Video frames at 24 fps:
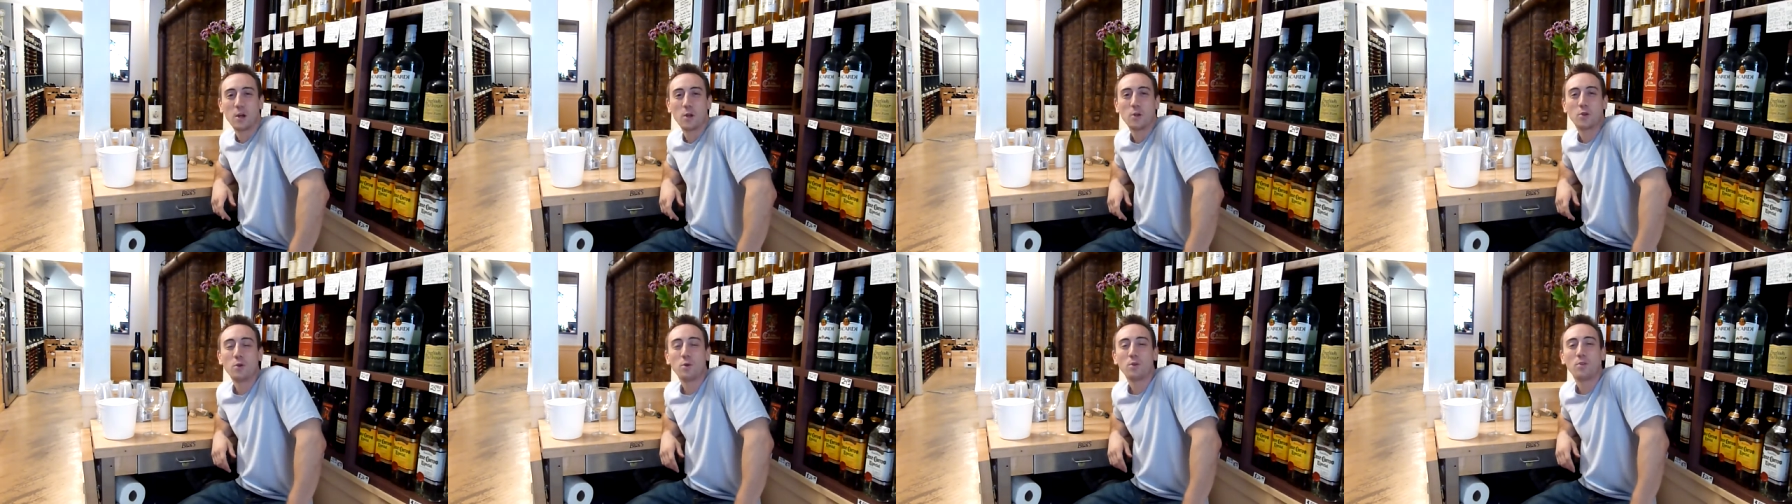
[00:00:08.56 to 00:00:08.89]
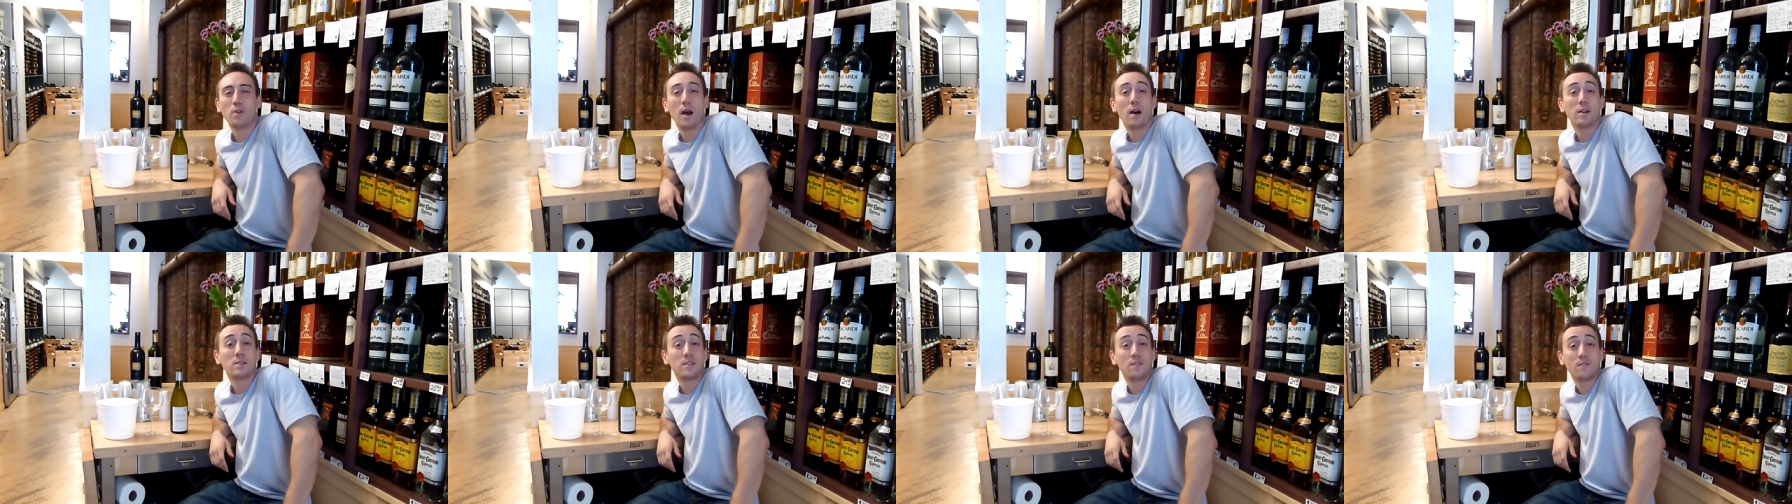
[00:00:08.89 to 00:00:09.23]
a uh,
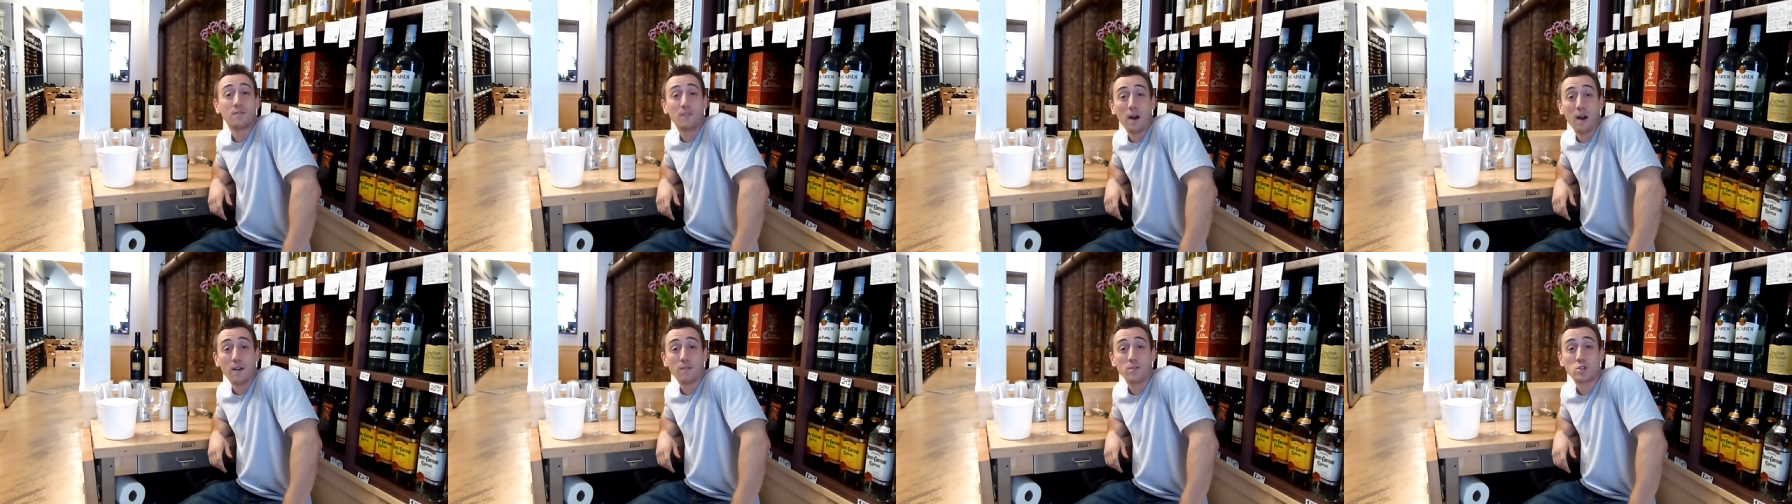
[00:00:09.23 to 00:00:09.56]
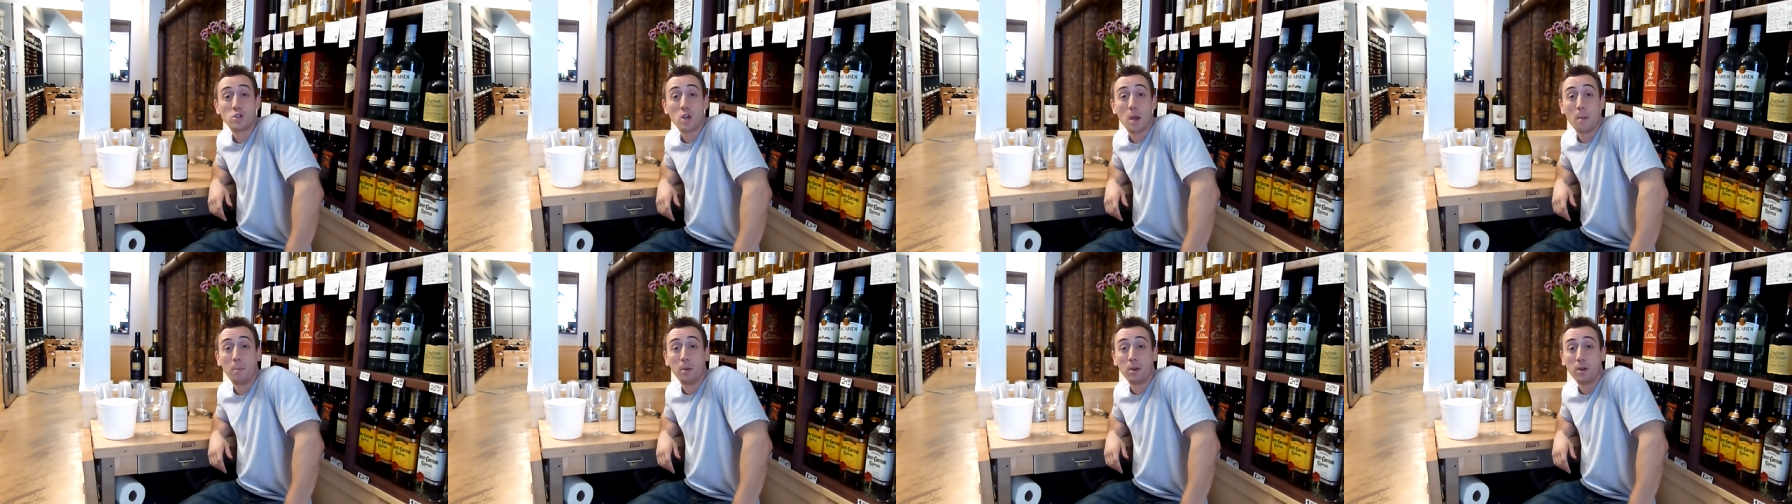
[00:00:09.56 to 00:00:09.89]
2005
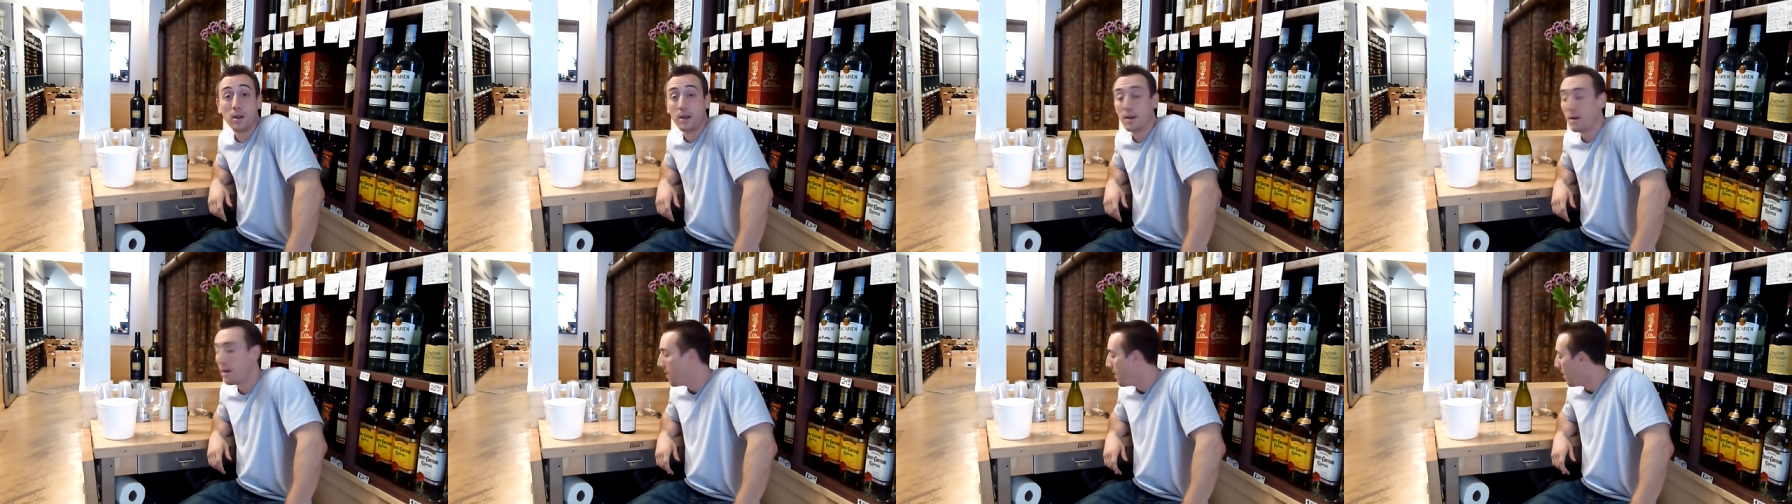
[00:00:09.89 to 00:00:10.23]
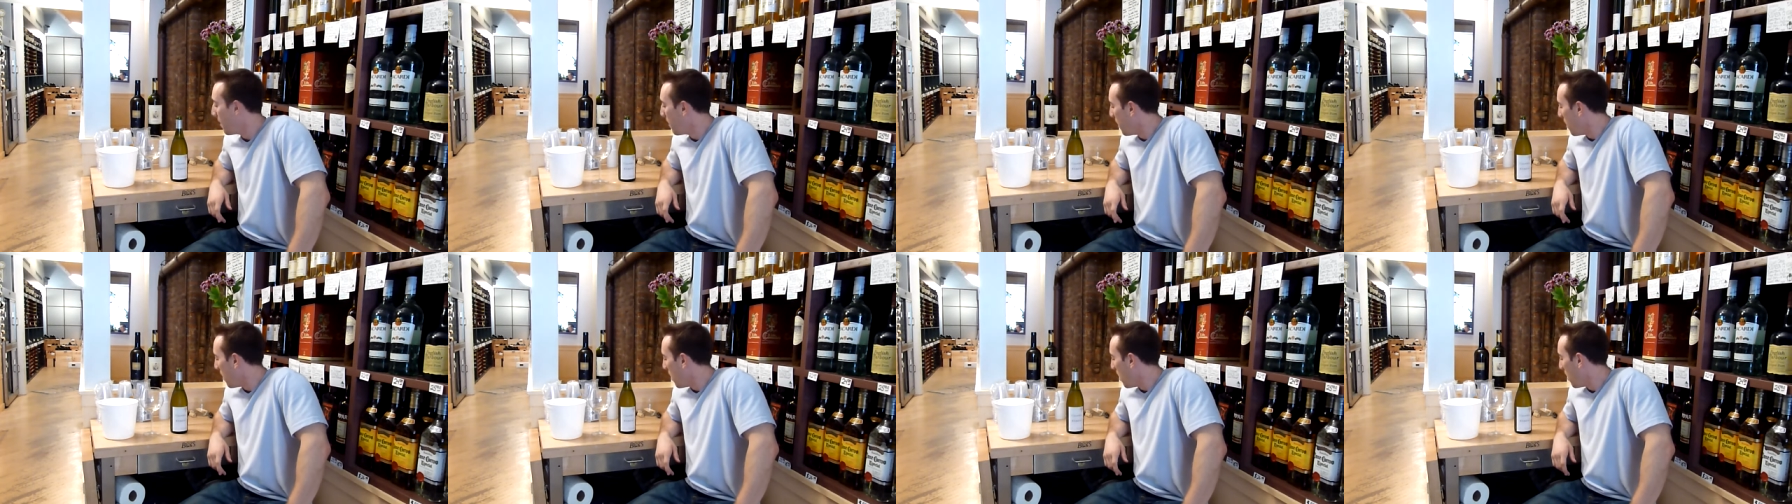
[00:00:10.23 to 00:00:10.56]
Chablis.
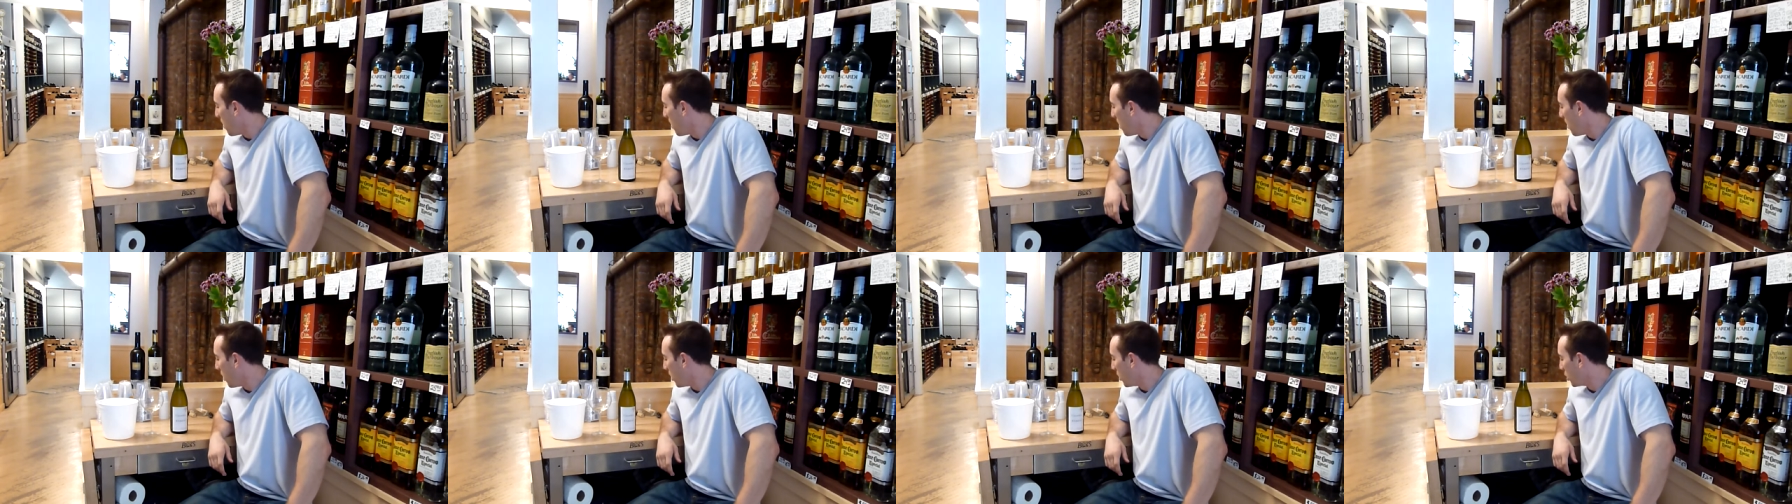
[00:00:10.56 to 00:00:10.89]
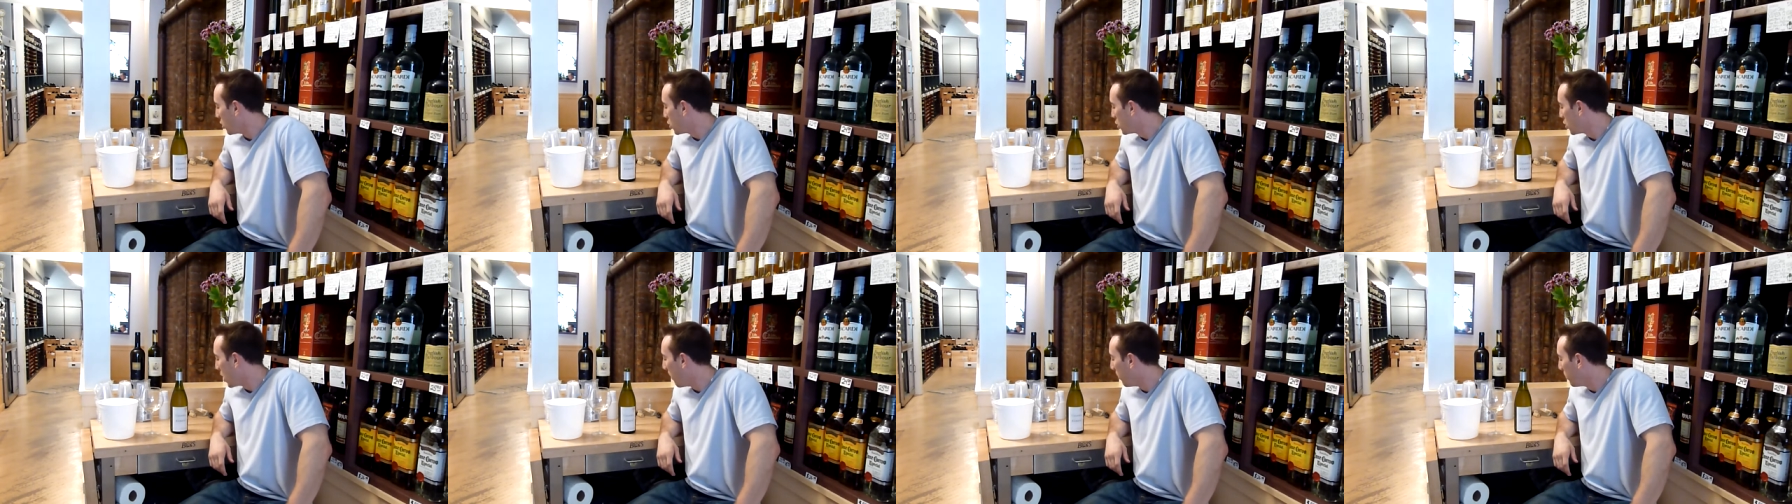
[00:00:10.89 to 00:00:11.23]
Uh,
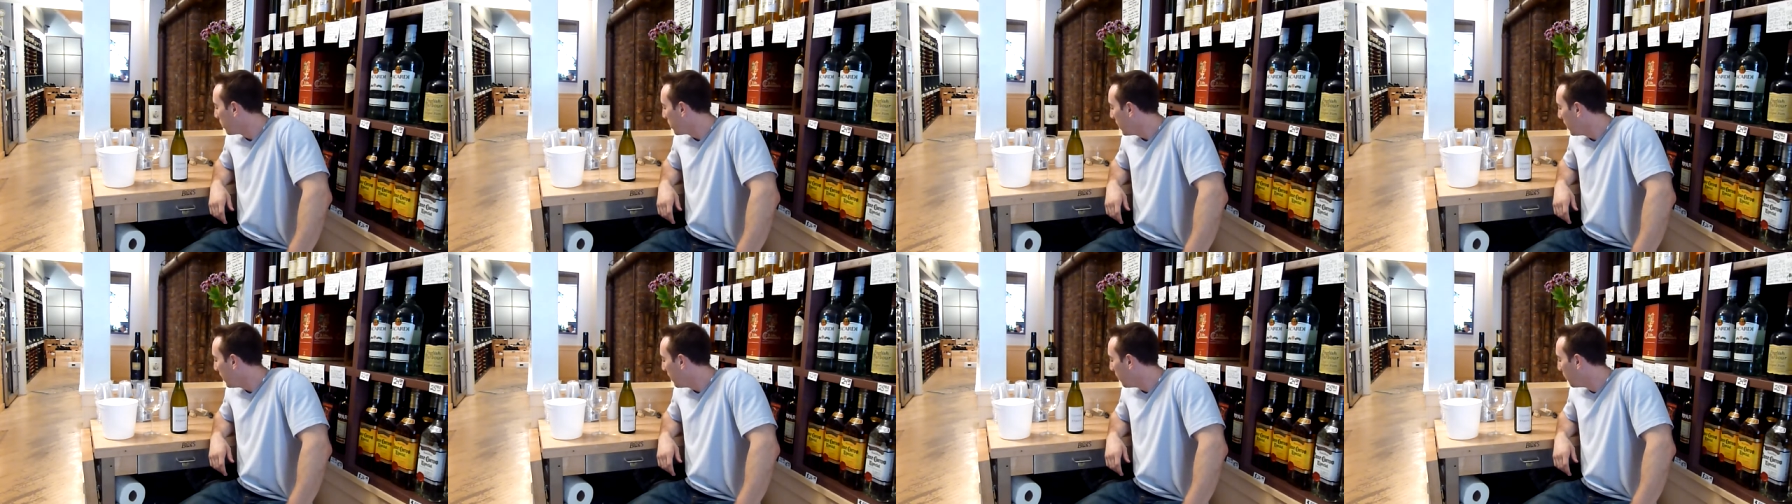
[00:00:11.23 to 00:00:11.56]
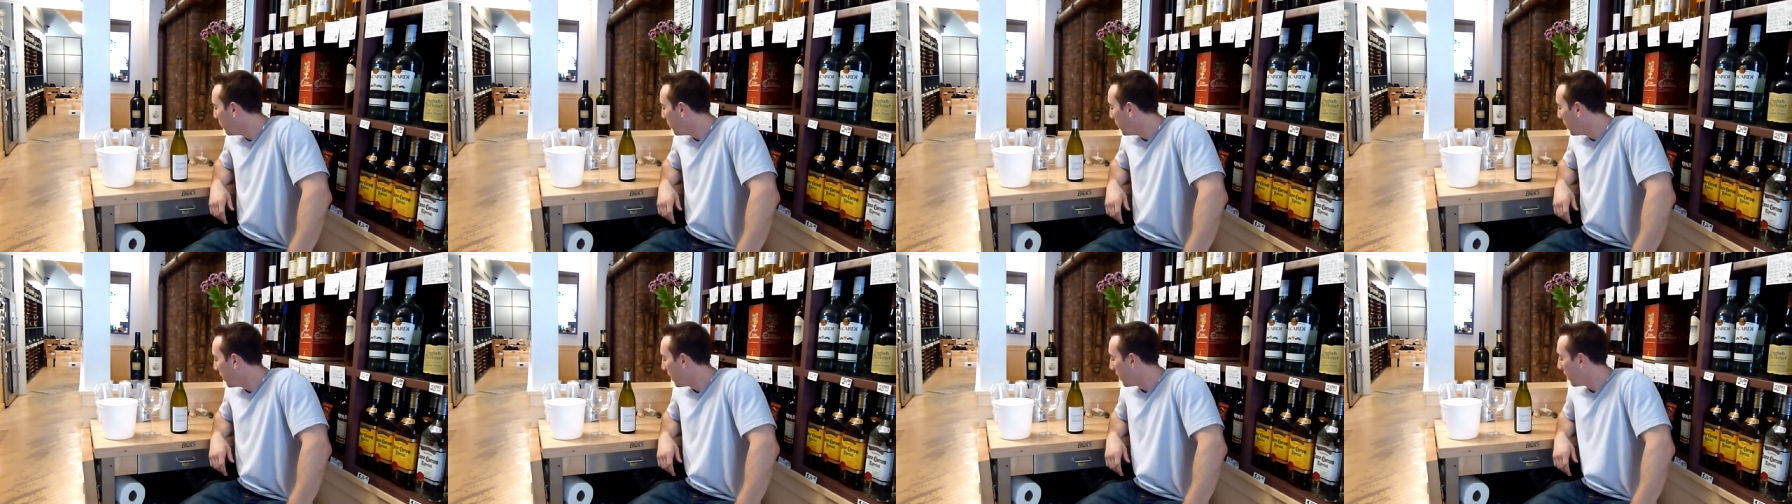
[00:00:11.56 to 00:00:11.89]
Chablis
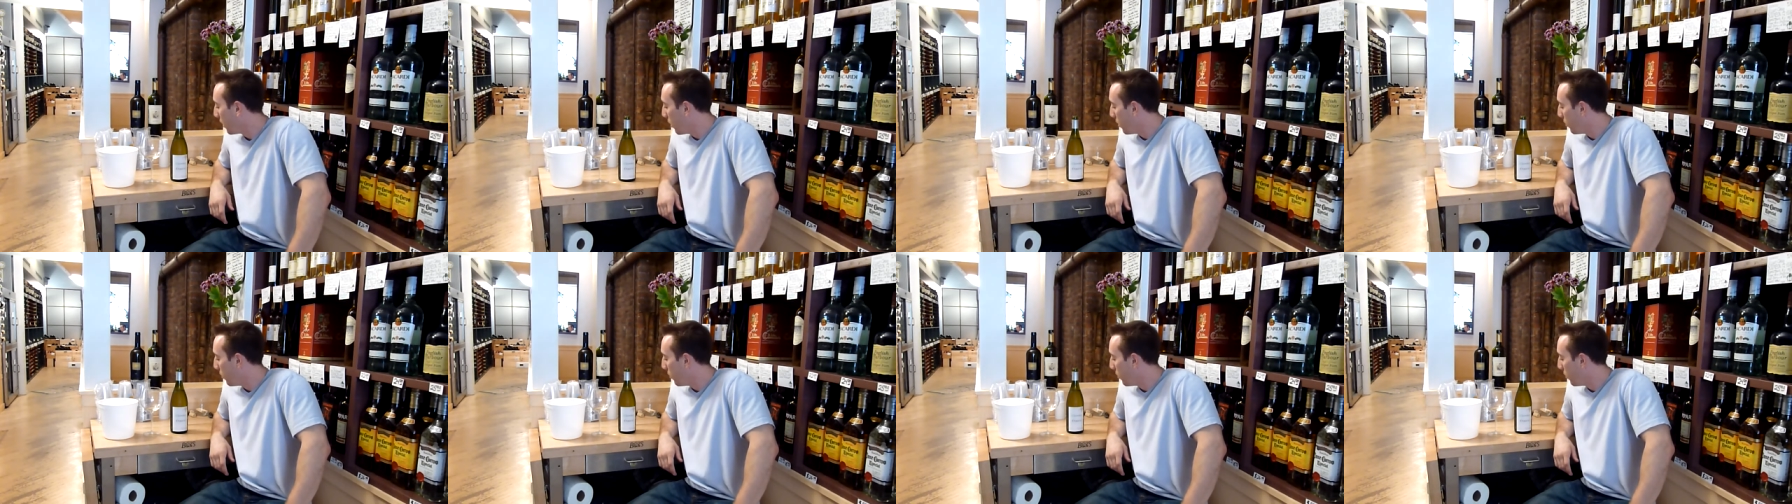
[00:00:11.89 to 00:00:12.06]
being